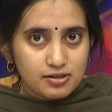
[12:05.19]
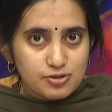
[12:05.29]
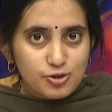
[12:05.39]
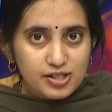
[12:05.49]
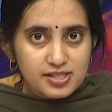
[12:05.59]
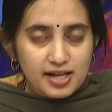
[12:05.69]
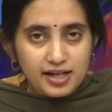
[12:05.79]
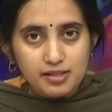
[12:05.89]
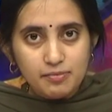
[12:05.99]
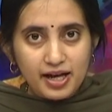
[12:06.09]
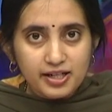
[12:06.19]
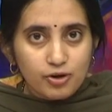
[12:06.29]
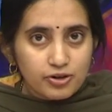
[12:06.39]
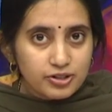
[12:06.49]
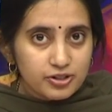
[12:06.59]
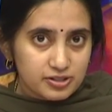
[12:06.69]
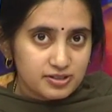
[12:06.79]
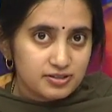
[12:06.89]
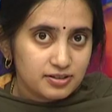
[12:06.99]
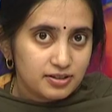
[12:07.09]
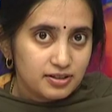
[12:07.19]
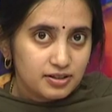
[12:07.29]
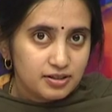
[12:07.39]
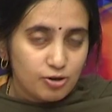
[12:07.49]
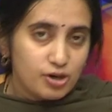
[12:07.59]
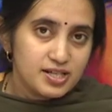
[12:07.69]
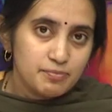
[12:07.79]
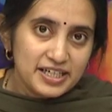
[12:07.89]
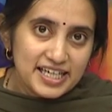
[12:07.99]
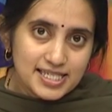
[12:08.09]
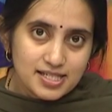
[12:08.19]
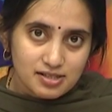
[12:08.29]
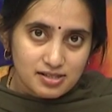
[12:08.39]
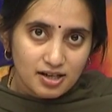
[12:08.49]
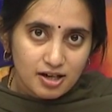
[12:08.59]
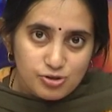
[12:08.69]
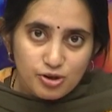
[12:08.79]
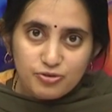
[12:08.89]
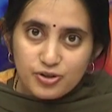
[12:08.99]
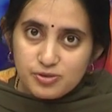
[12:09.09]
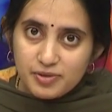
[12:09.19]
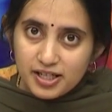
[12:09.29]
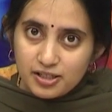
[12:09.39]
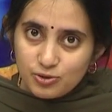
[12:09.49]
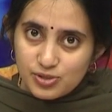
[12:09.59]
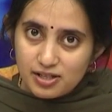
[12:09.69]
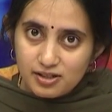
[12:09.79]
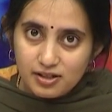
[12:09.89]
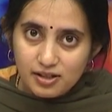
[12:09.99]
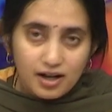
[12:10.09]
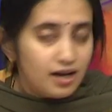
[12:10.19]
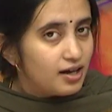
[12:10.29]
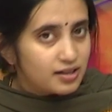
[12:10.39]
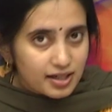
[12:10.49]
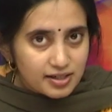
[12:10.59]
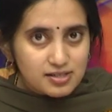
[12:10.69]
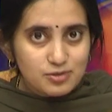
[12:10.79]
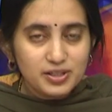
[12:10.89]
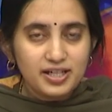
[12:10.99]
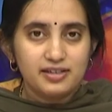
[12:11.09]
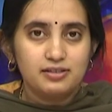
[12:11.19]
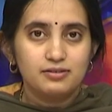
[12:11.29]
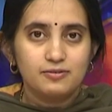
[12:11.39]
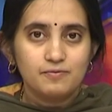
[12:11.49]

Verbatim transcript: So, it is neither mine nor yours, nor somebody else's. So of course we can use it. That doesn't work either.